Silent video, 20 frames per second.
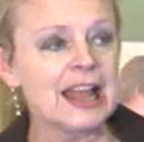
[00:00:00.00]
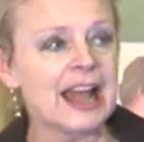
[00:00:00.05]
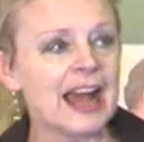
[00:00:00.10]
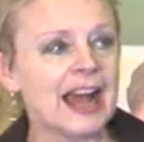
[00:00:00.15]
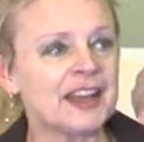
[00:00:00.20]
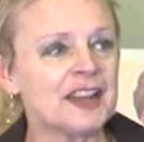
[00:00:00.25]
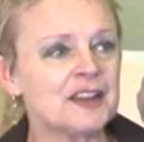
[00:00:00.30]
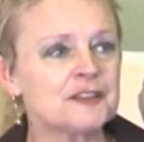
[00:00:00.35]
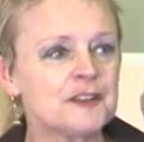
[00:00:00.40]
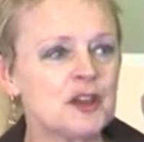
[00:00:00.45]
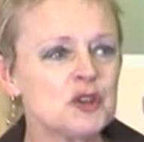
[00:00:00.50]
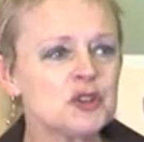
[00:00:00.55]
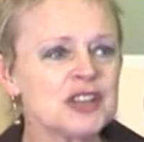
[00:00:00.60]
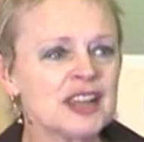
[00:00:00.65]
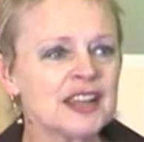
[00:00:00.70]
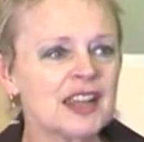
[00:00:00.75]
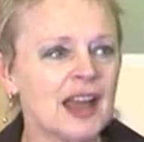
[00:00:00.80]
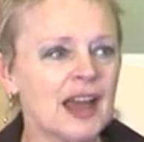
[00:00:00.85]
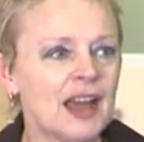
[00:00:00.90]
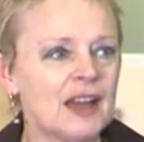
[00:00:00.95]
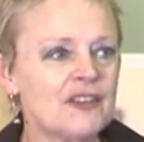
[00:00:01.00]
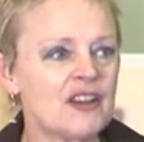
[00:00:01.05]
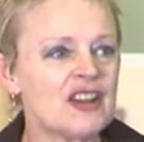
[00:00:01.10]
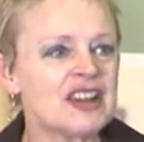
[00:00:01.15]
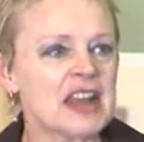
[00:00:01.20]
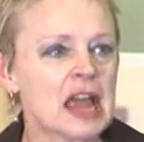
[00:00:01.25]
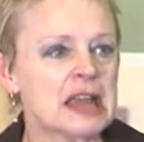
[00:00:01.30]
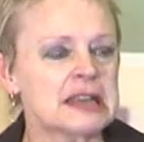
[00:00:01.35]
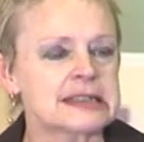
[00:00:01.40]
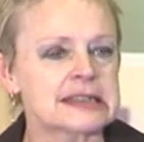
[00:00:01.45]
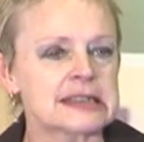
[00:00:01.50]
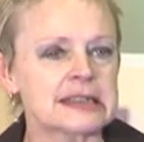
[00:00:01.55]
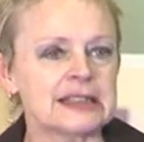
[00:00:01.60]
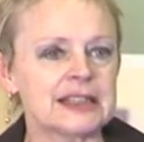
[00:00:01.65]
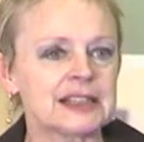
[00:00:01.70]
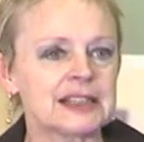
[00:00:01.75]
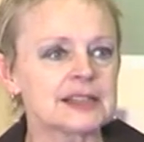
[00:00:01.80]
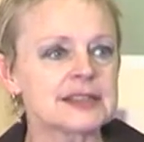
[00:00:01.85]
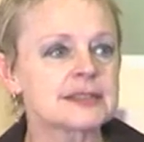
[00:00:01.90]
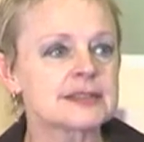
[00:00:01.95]
And I found a very nice
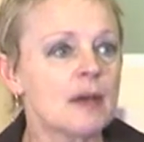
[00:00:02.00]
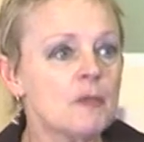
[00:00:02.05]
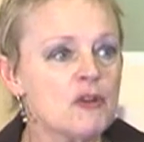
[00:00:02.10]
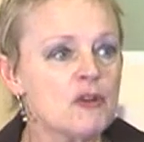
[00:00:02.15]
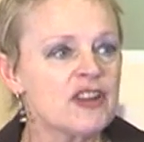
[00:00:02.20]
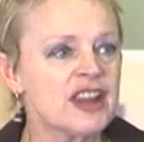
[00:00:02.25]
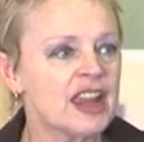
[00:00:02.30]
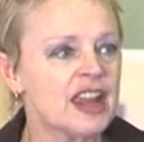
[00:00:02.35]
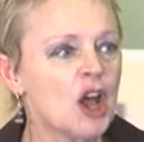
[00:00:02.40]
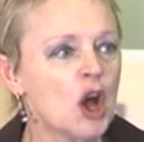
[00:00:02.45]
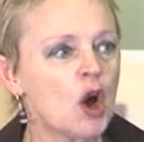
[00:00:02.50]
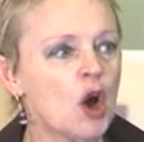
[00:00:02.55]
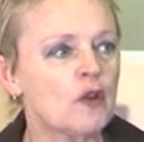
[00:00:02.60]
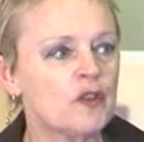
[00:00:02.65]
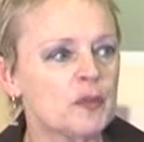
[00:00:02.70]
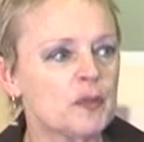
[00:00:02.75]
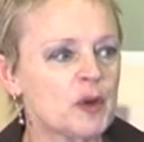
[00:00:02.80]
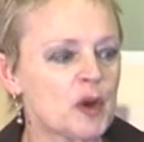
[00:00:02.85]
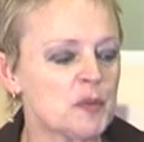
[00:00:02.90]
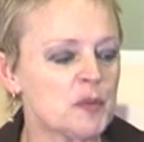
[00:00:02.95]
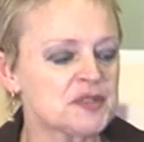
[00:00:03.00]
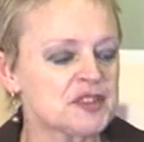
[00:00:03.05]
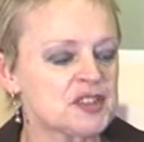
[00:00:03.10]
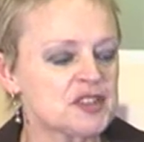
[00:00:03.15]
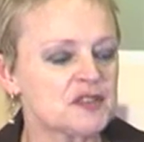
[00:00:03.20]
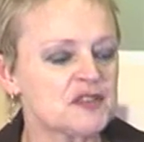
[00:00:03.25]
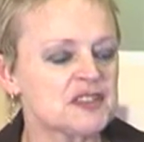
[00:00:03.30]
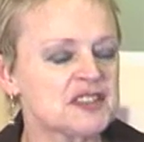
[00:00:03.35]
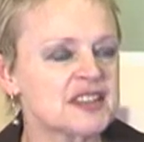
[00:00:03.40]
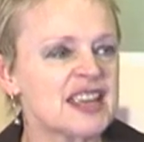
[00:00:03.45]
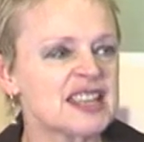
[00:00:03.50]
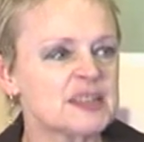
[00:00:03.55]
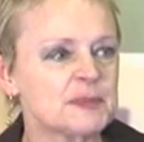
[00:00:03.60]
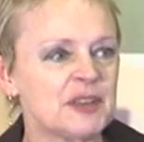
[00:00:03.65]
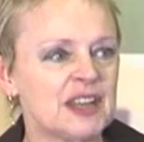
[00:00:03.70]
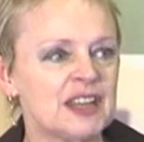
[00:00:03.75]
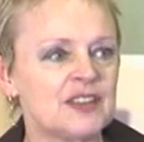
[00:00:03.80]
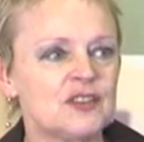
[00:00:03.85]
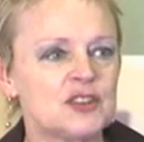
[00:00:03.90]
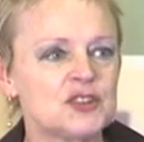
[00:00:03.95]
little summary of the purposes of
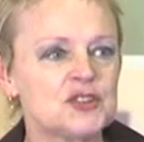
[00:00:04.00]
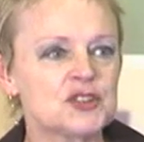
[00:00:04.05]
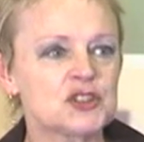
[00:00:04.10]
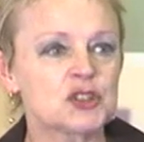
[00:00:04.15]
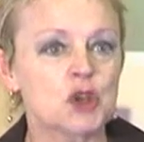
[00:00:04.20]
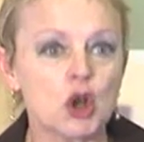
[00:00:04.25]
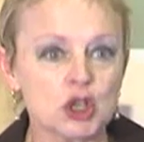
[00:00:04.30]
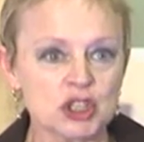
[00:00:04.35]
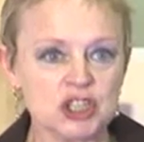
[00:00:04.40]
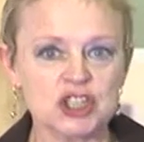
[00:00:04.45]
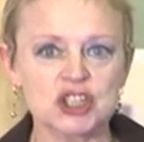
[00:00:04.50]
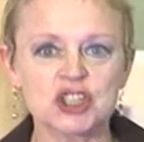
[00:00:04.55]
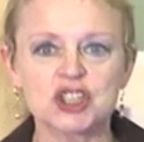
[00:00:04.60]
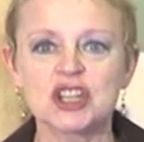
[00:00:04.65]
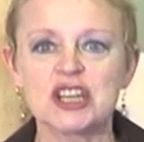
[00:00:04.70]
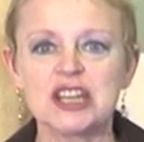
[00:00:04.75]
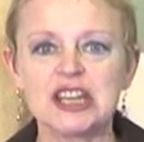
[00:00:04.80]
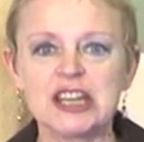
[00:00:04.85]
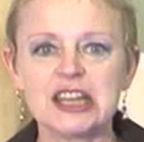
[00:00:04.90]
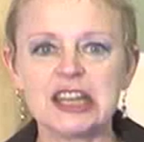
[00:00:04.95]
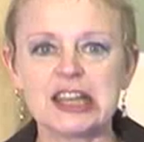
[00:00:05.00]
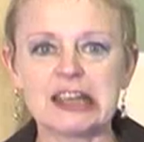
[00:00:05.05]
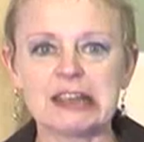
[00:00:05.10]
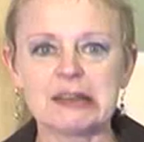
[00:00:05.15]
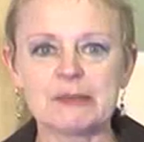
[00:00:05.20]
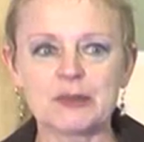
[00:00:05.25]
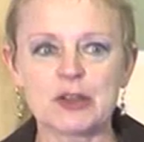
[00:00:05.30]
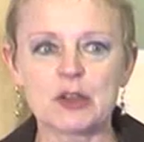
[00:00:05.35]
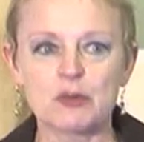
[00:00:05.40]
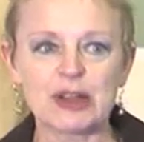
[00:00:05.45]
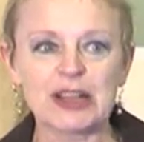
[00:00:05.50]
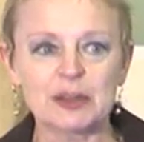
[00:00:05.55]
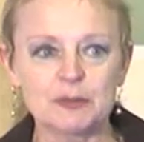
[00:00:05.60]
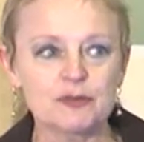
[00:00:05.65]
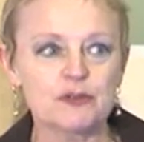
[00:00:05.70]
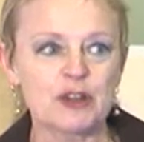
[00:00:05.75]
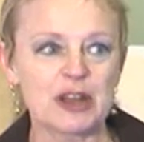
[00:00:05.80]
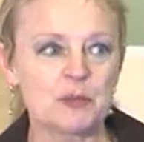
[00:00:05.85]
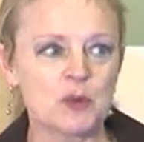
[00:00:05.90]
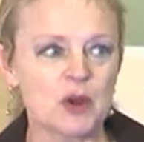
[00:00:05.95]
assessment in the Scottish curriculum
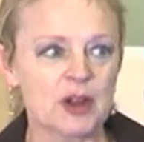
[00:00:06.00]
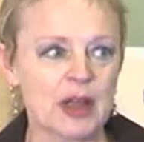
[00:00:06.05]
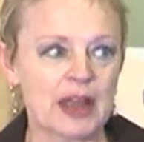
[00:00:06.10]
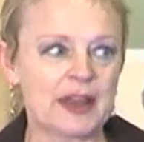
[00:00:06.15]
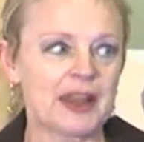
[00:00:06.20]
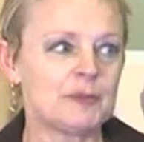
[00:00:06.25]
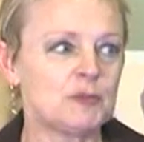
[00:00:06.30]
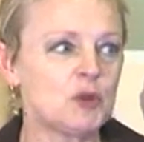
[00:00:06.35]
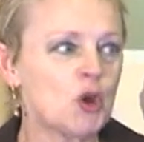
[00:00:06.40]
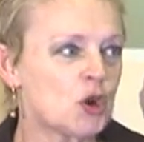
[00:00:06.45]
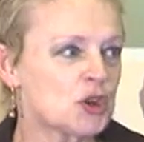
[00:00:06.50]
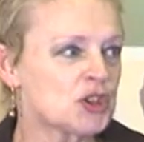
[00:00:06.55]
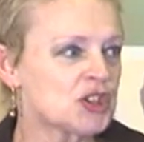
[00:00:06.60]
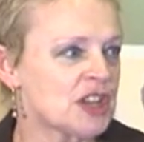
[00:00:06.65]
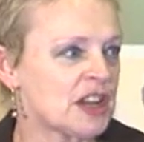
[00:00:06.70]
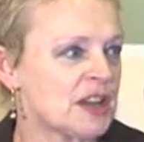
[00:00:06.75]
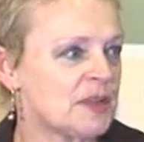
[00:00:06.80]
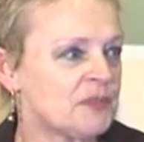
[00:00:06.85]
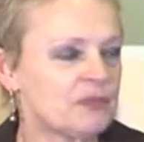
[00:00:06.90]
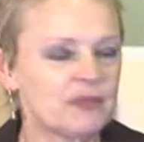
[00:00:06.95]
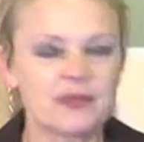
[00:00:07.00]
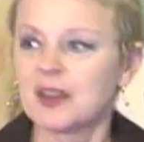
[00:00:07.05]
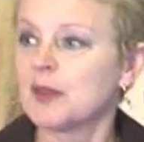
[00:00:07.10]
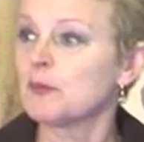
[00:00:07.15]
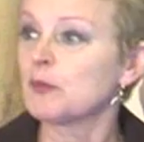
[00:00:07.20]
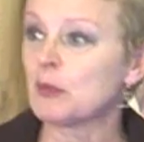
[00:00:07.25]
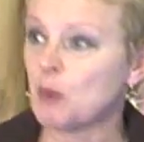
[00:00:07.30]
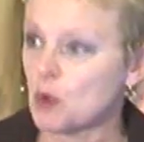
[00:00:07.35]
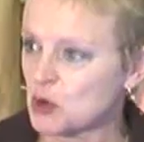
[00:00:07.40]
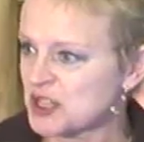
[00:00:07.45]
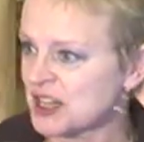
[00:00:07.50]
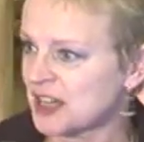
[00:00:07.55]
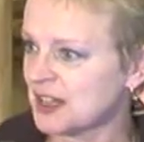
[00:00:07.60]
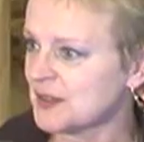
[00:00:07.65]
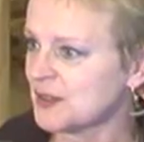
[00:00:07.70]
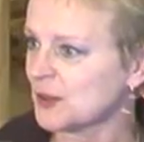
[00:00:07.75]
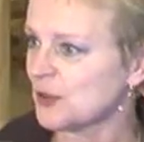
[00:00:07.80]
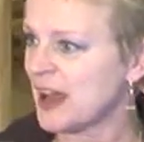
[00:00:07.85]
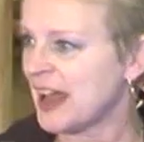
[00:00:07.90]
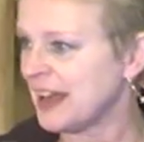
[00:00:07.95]
framework, and I'm not promoting it
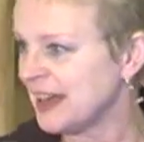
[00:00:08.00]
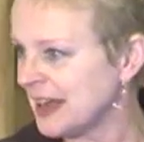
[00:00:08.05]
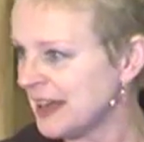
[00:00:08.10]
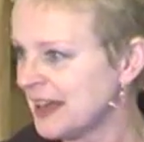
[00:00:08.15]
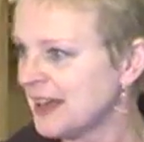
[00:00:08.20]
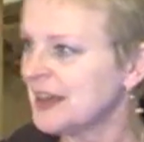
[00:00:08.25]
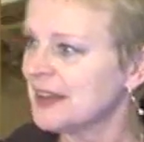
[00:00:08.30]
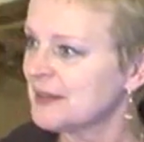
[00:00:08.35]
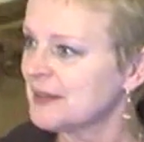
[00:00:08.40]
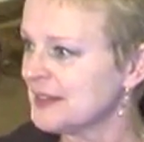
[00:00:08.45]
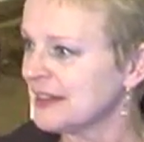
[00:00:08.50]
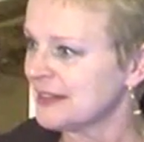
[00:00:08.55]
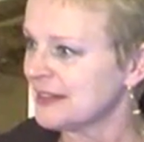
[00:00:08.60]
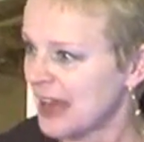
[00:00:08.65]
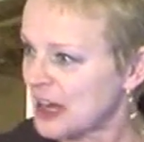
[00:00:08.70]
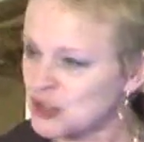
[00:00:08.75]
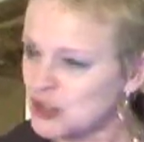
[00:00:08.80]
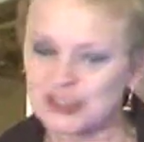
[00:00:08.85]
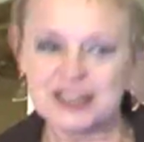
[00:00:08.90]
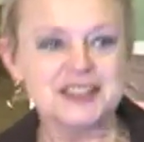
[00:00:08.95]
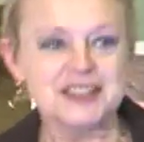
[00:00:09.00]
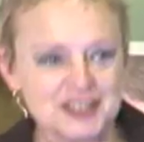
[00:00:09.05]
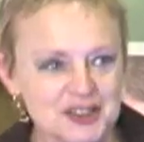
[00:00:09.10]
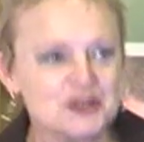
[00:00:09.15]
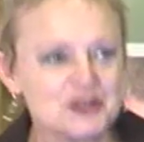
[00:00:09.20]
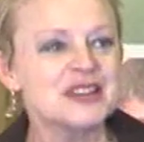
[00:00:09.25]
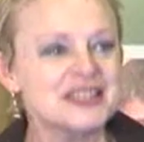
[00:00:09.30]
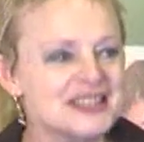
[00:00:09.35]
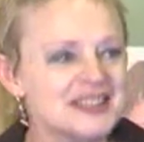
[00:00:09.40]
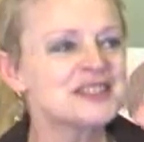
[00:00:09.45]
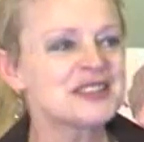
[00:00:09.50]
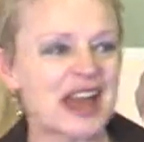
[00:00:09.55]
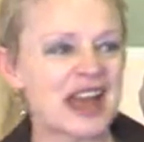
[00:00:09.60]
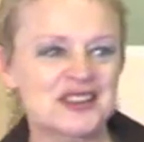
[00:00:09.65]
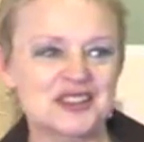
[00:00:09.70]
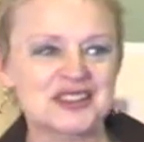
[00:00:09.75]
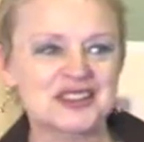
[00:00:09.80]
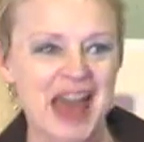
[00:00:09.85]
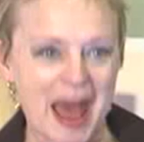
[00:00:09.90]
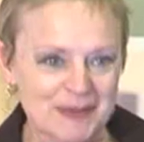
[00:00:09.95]
for any nationalistic reasons. I
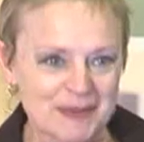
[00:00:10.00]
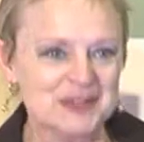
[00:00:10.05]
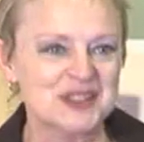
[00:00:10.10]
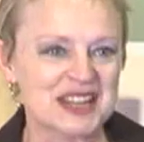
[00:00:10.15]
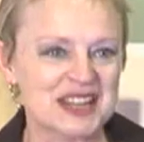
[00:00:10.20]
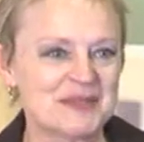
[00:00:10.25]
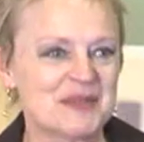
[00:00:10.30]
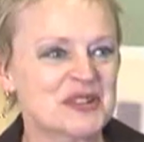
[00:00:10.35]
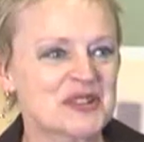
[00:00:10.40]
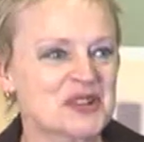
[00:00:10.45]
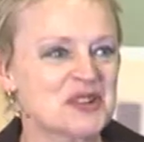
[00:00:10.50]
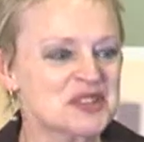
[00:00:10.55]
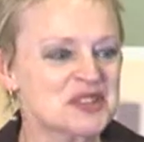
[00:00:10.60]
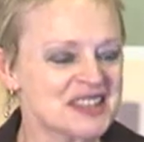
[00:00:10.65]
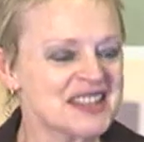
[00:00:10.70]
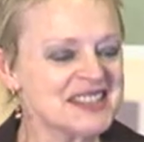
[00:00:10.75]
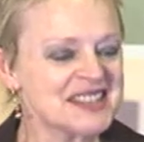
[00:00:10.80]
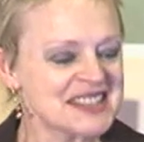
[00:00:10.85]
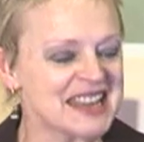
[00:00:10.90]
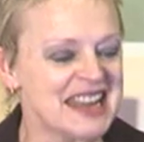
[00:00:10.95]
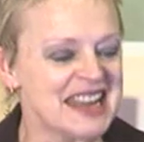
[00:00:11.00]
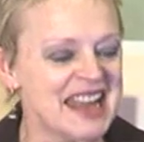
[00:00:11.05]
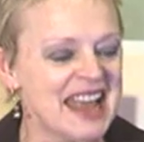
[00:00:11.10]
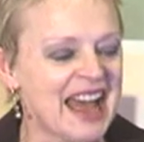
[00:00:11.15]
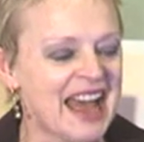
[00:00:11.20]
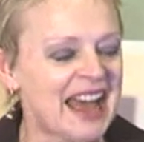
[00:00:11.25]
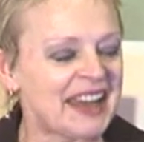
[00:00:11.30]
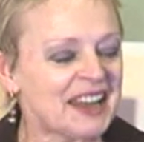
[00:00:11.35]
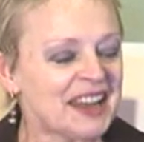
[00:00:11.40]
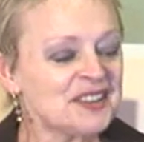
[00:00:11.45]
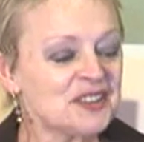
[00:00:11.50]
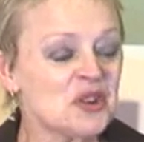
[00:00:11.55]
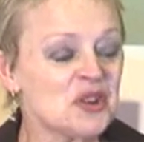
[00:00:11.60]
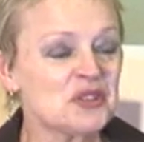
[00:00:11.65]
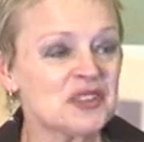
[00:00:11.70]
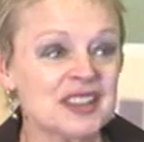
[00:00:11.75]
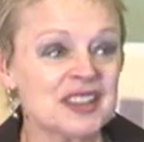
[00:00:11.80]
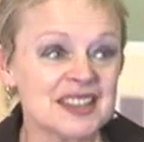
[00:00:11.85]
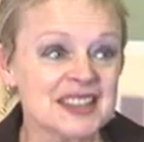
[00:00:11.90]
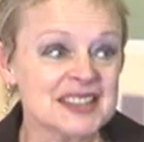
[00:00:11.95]
just happened to come across this, and I
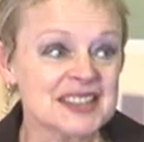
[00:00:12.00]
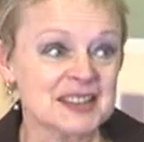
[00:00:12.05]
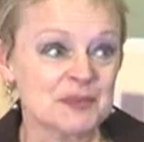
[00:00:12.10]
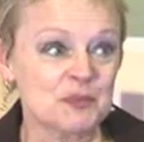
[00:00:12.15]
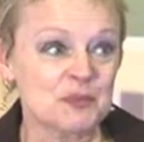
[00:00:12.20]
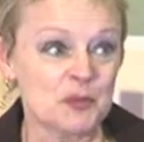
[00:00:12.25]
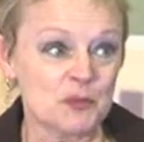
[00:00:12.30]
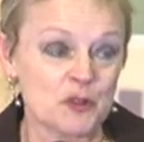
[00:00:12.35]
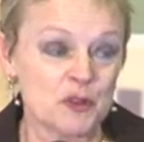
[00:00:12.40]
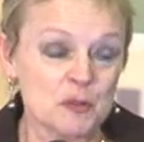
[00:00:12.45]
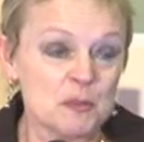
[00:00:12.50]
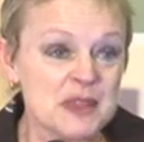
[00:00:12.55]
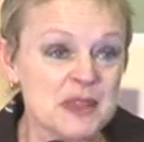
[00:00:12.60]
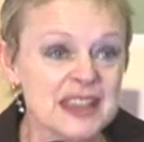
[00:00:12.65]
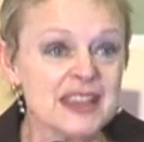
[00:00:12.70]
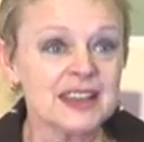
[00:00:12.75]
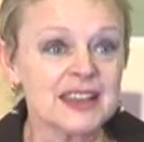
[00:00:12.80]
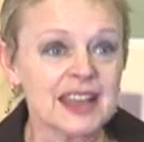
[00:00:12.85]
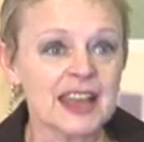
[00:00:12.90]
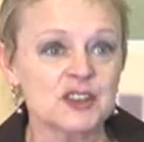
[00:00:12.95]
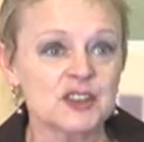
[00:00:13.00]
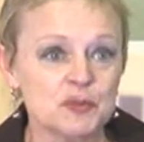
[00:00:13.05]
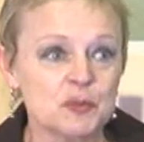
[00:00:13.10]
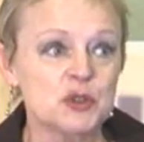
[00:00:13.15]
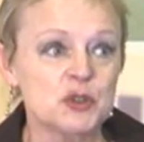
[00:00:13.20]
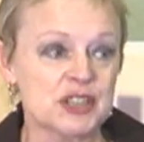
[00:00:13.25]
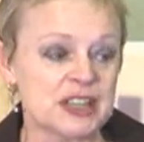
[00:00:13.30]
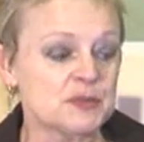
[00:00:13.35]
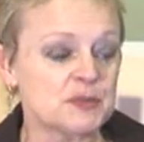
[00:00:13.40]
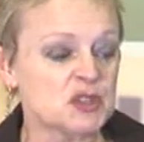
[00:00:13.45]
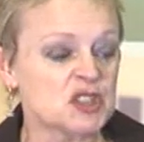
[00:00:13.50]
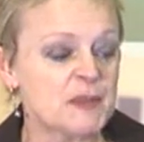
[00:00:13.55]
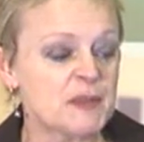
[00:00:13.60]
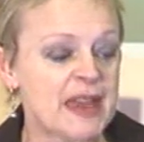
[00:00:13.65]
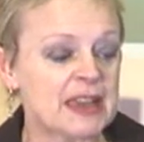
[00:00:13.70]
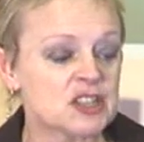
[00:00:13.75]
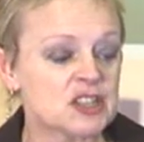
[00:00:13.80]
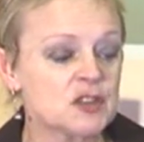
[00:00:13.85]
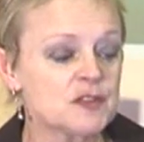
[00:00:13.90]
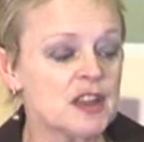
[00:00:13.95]
thought that this, for me, it kind of put it in
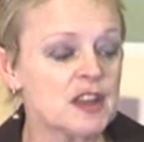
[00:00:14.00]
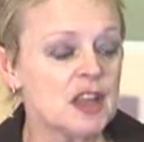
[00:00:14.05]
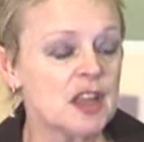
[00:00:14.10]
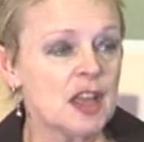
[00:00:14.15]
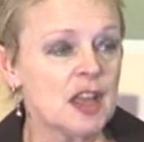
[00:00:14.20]
perspective.